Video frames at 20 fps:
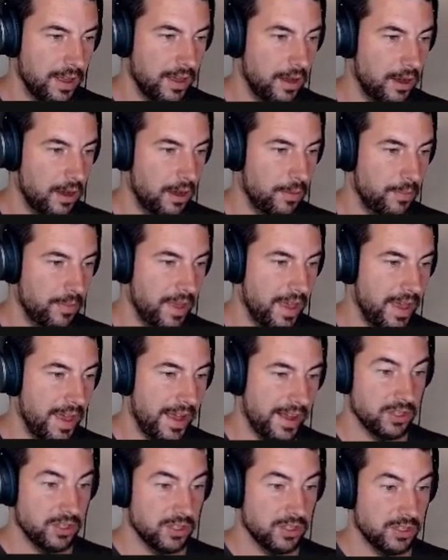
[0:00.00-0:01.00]

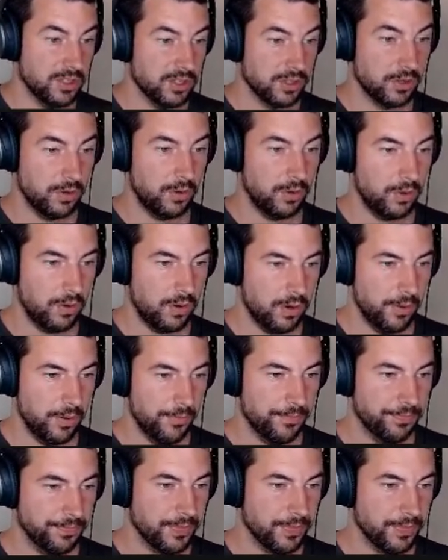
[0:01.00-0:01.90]
actions core,